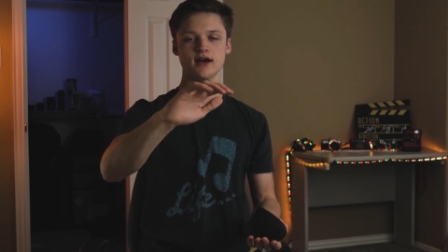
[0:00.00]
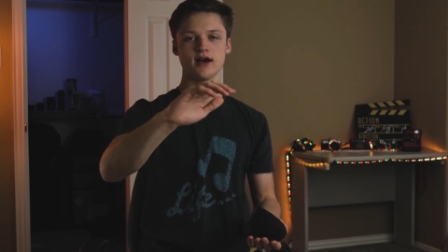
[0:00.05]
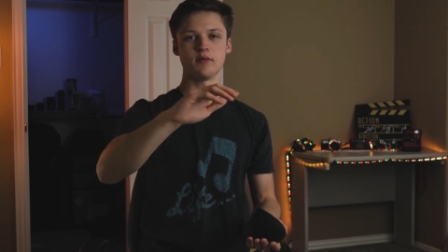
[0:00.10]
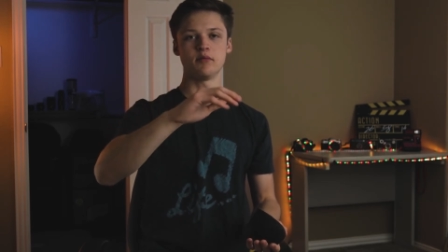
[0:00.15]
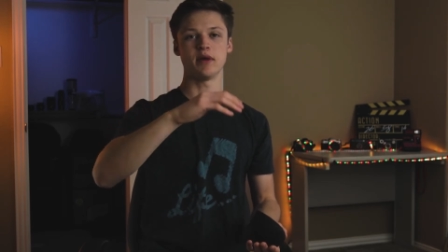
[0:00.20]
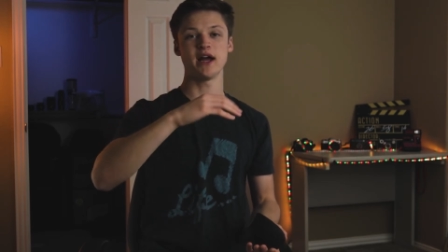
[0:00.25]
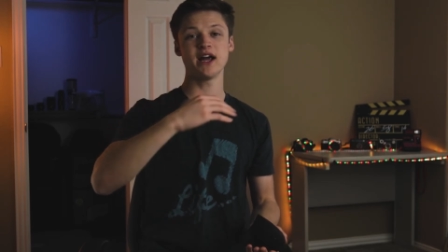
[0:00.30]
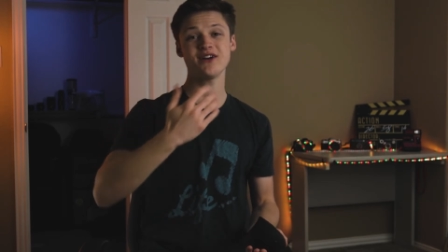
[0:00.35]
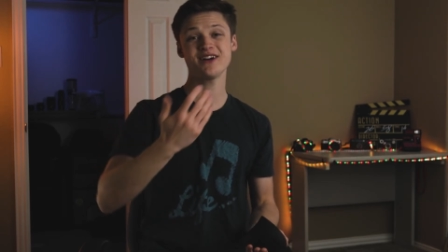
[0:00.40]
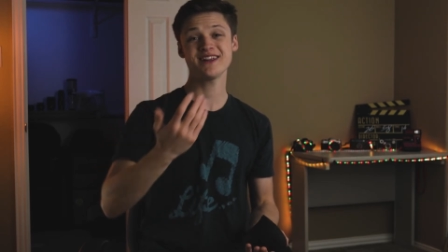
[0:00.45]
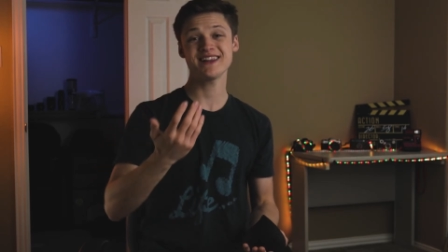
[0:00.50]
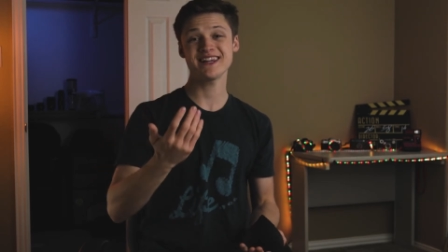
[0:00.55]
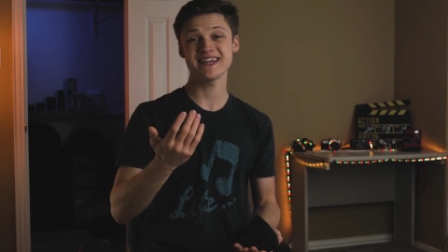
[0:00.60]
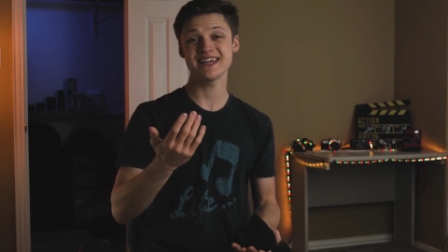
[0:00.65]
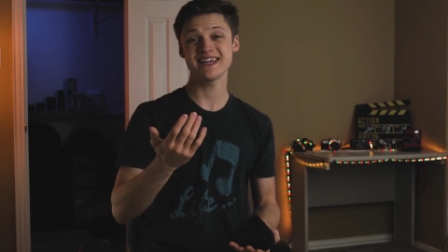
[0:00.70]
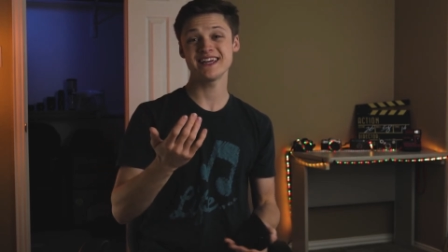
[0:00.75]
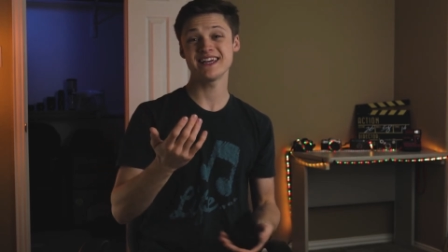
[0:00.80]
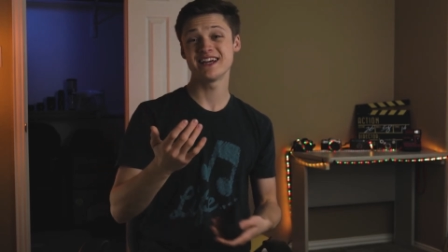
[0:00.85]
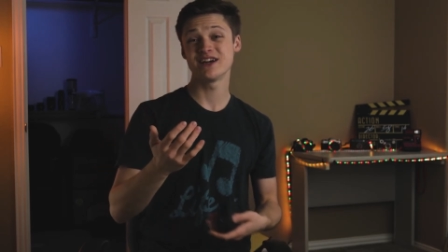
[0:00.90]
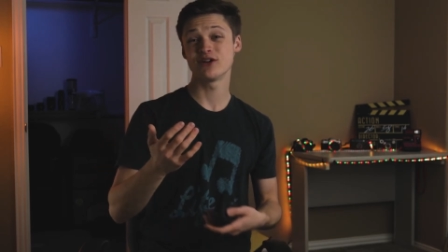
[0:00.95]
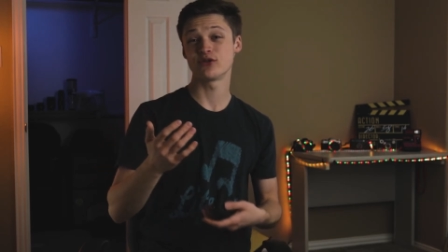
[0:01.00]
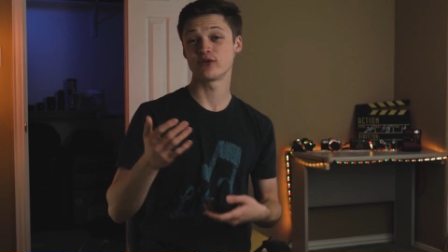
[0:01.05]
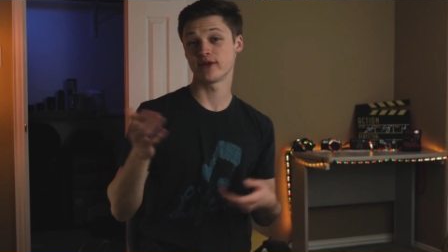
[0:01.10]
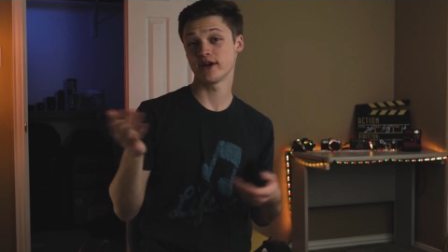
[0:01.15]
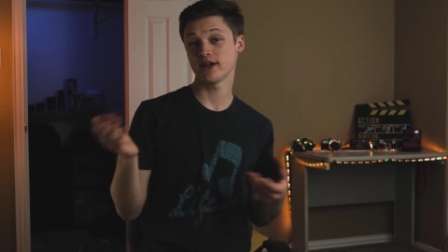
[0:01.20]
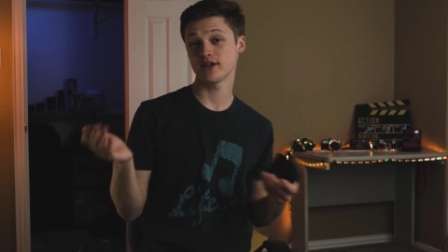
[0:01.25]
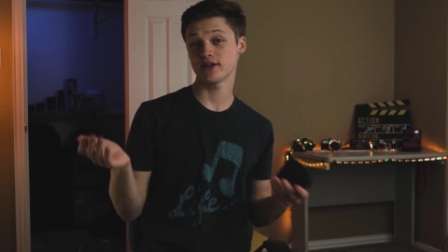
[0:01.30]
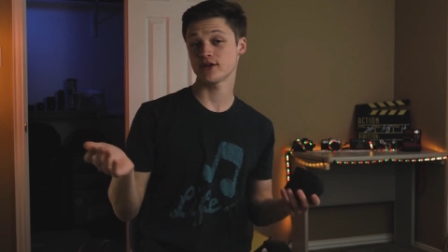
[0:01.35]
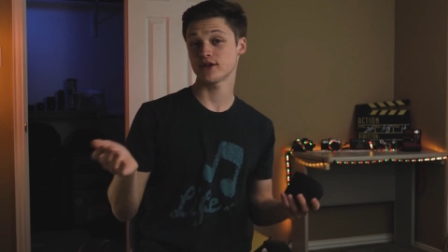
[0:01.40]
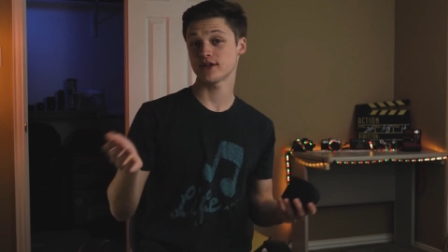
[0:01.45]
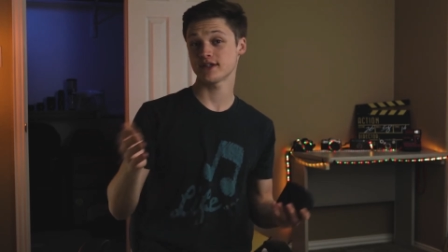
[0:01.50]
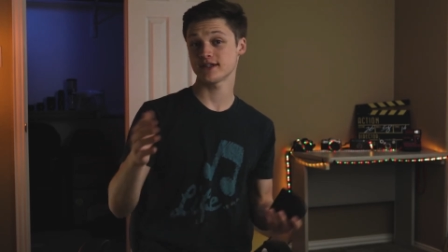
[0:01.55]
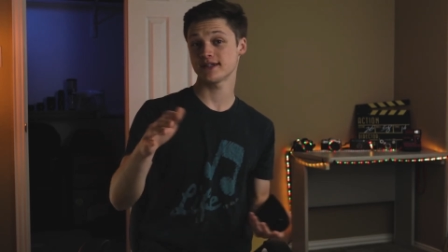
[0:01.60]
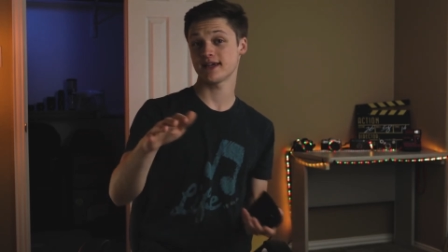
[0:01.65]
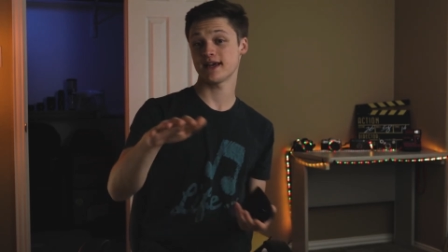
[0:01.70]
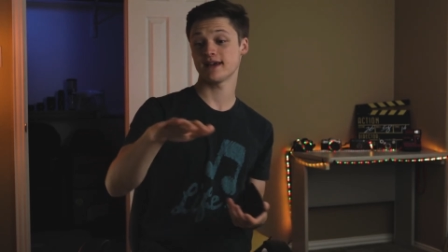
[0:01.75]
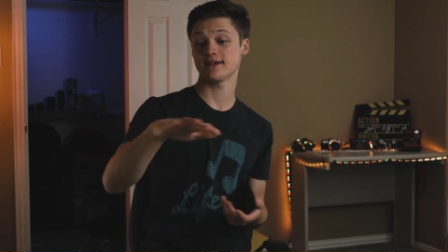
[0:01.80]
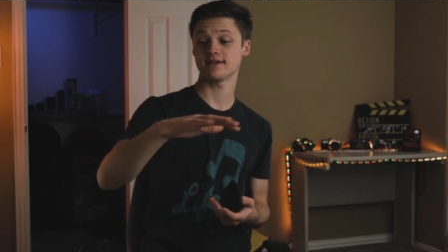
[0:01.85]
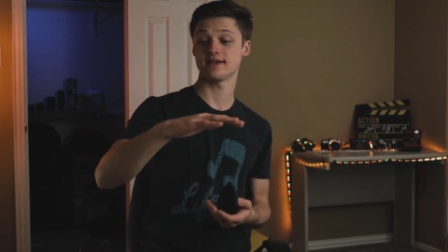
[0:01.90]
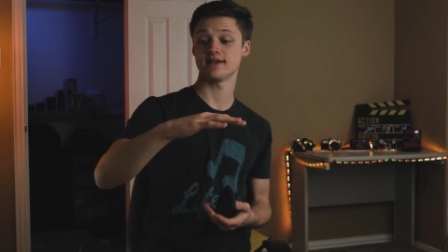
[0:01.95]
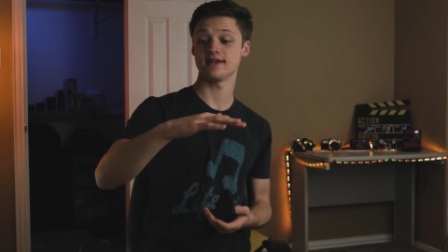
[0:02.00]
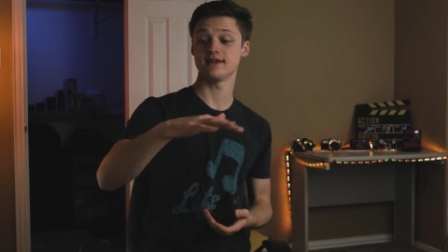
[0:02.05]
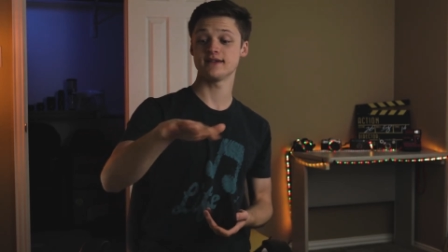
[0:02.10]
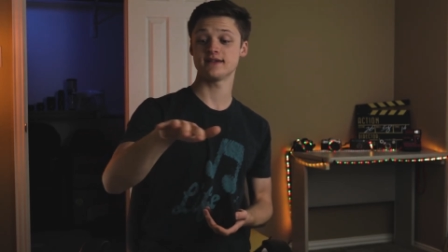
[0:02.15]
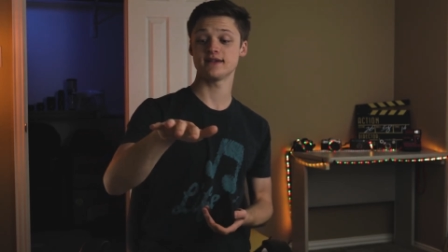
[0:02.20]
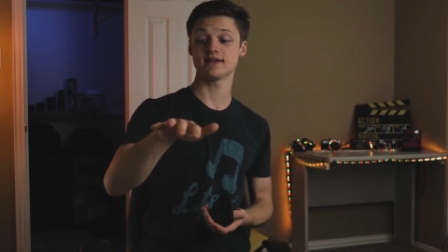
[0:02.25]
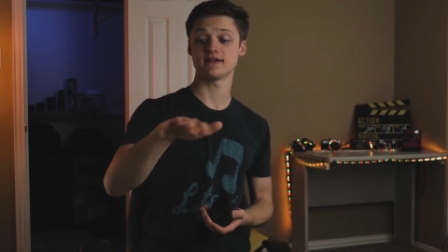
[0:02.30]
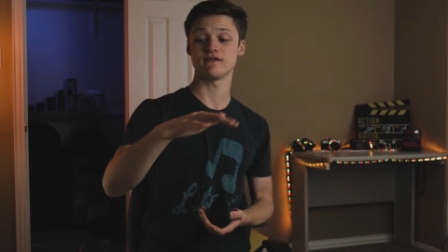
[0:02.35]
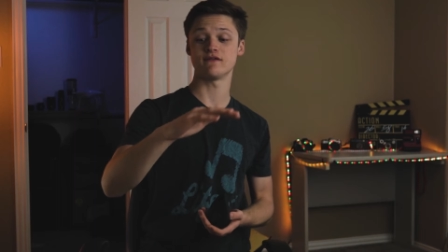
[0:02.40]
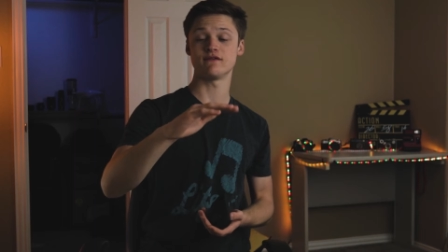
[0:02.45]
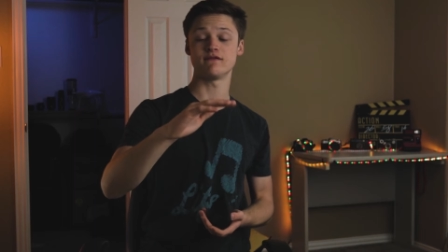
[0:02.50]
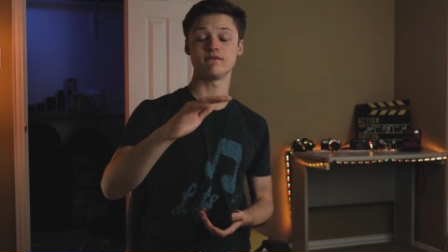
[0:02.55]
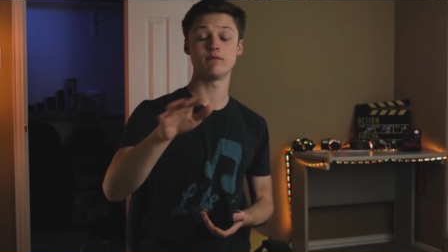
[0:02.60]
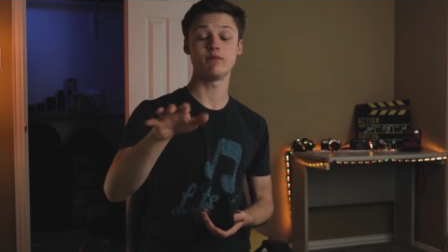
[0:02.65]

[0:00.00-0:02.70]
Apparently, research says that this is a